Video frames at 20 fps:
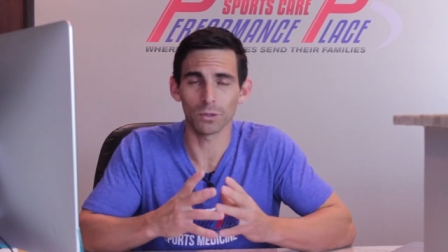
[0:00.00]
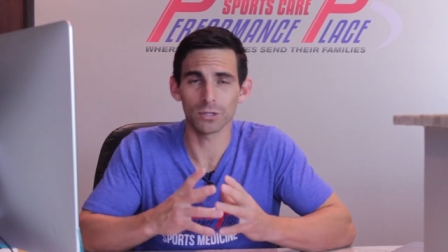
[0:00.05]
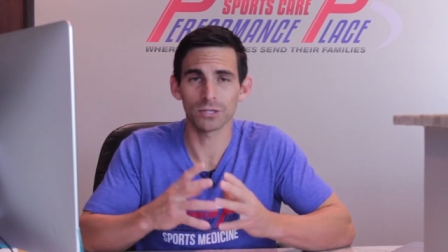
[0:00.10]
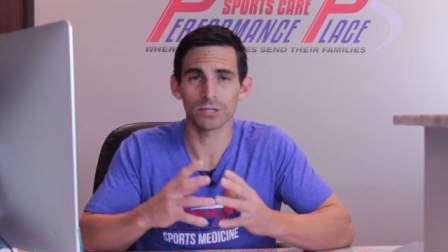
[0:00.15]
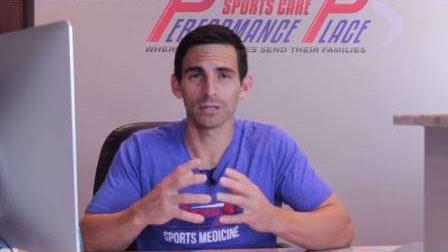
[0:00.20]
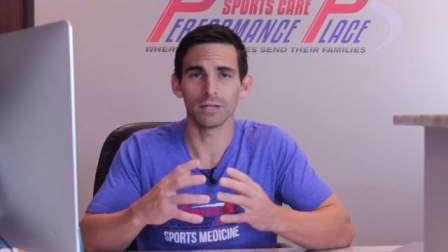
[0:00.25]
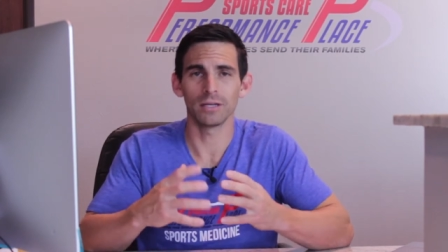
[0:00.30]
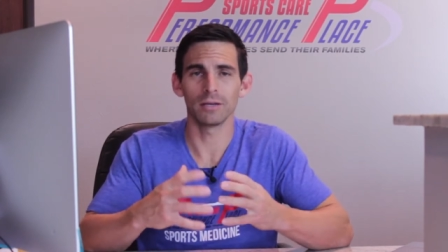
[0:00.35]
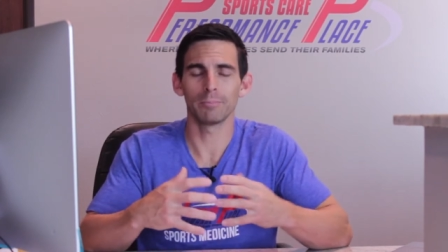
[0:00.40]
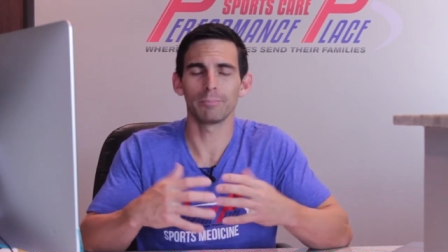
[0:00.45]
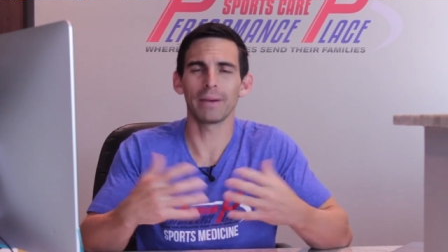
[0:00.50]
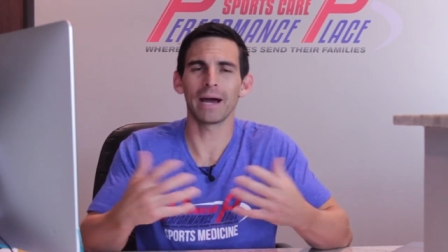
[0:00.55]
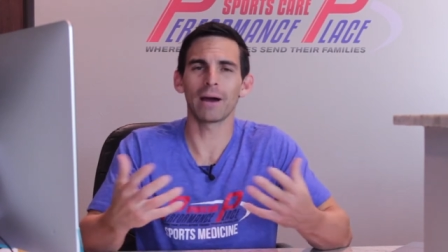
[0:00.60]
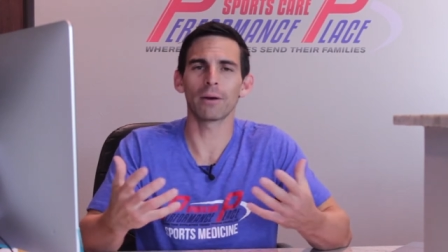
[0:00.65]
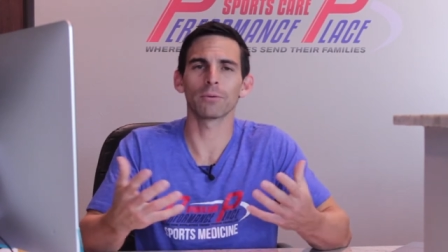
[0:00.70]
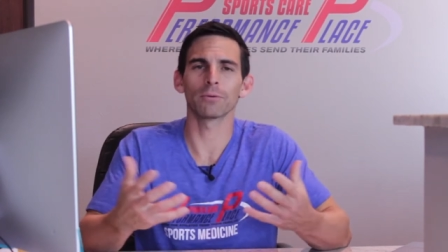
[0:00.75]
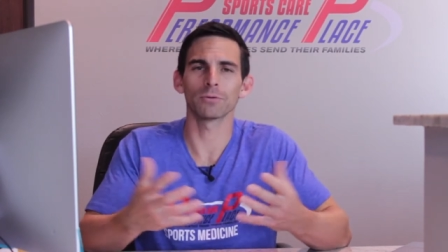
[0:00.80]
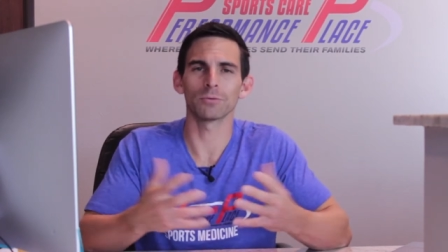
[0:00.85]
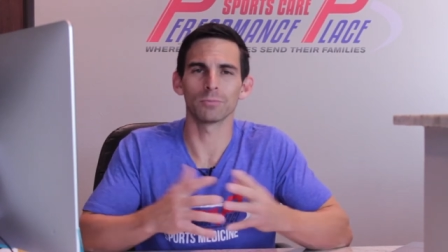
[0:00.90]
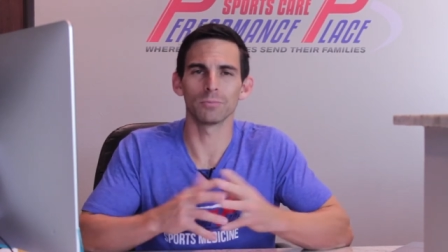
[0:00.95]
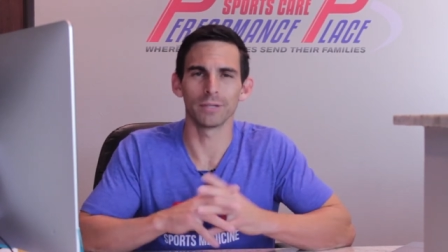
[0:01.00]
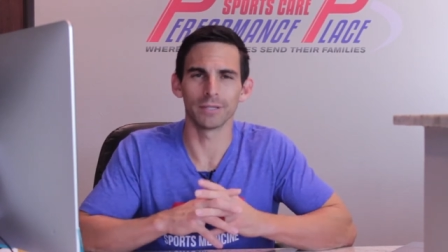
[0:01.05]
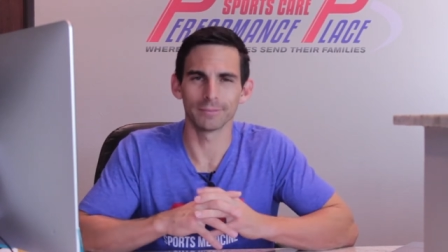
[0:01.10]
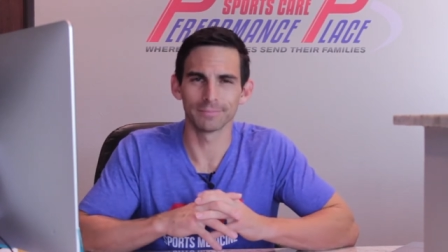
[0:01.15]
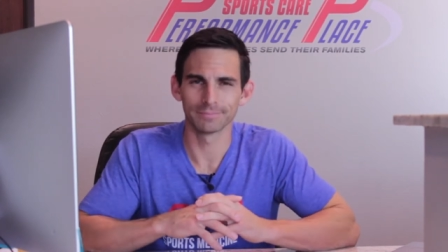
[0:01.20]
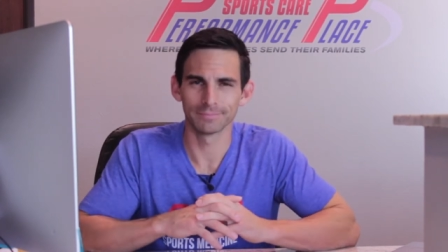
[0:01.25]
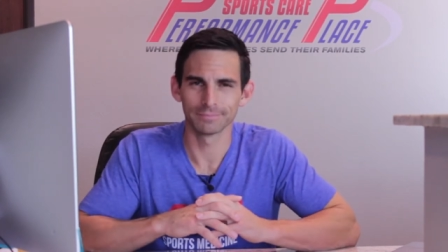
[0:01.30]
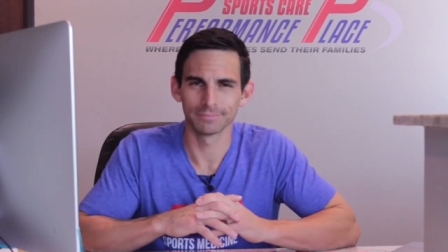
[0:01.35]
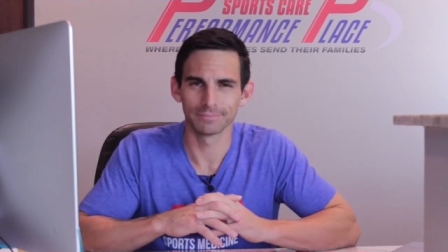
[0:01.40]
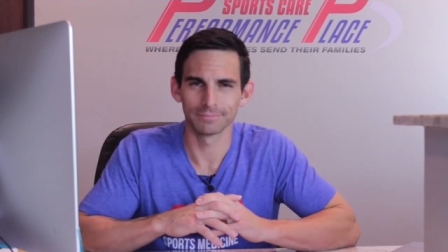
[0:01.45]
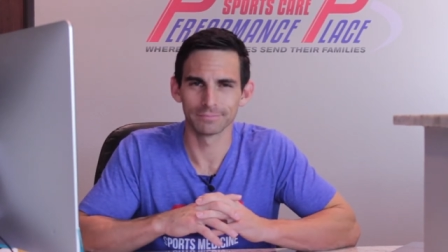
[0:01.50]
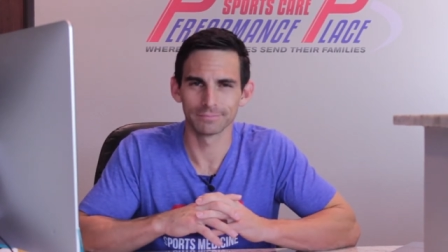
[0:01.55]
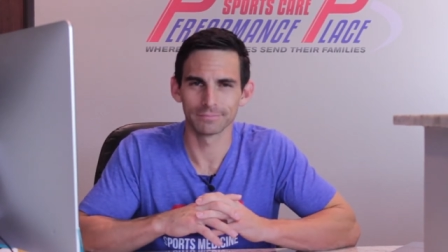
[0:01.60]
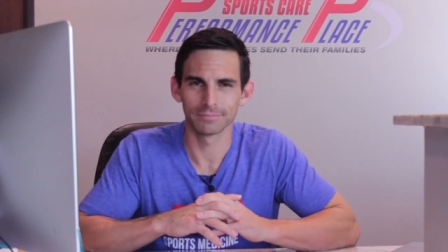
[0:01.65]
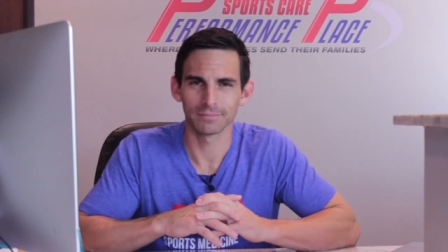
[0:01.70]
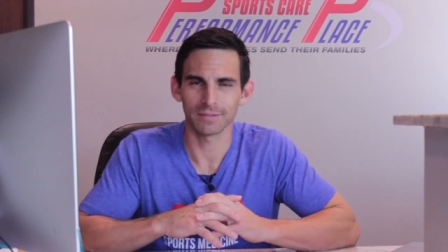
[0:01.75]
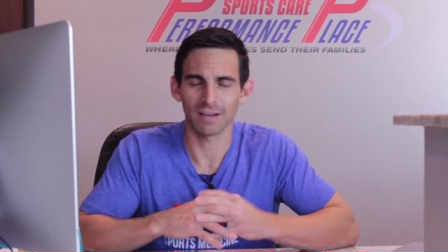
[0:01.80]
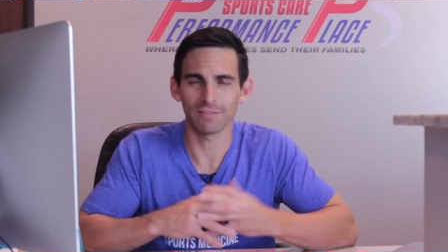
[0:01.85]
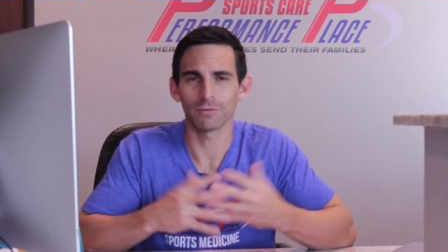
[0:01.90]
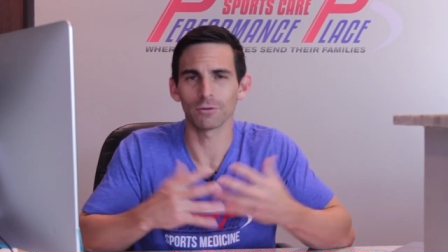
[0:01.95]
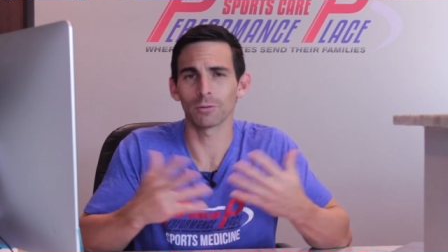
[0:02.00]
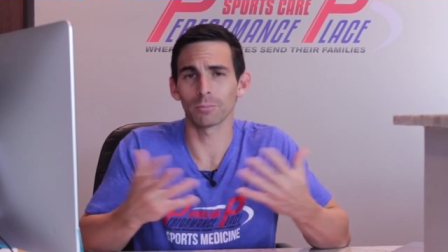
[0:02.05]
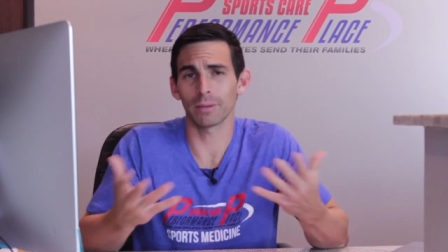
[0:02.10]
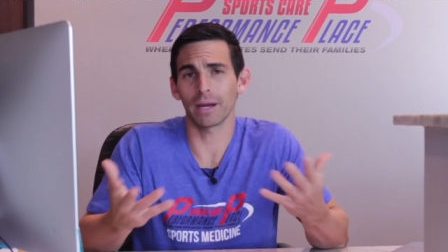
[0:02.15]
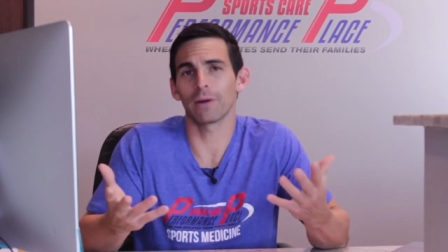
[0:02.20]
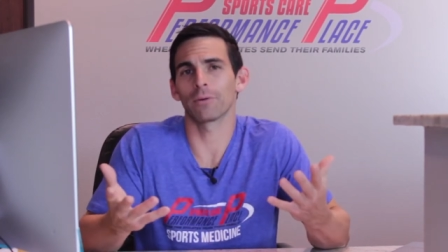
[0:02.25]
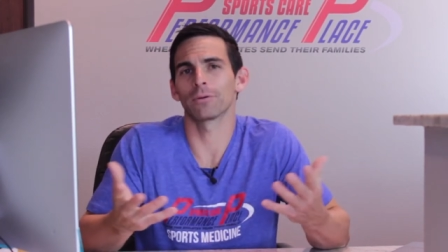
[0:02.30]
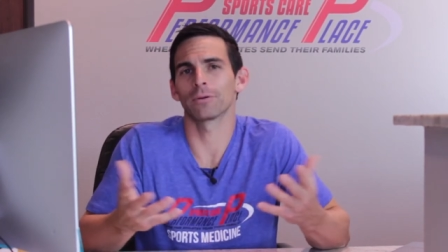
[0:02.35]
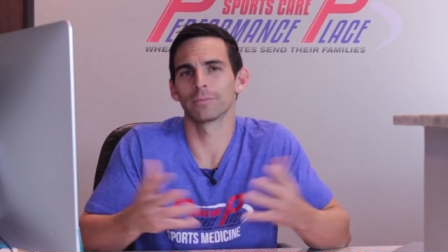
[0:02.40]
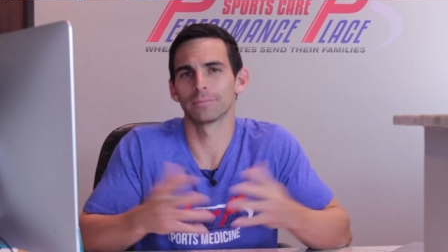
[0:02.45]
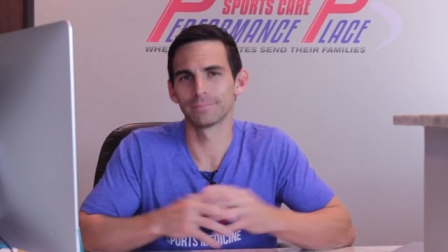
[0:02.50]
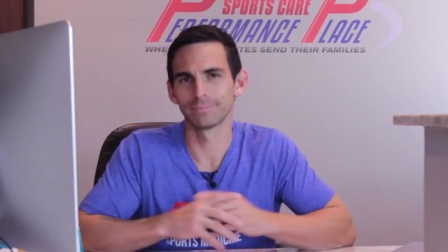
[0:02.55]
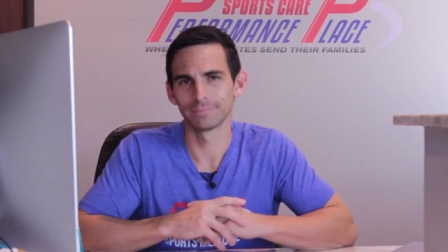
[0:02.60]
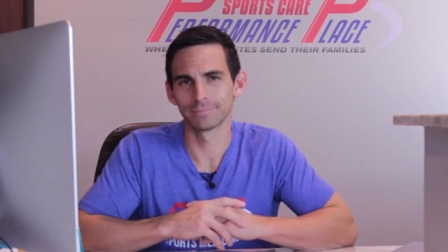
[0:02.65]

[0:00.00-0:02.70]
which empowers me. I feel empowered.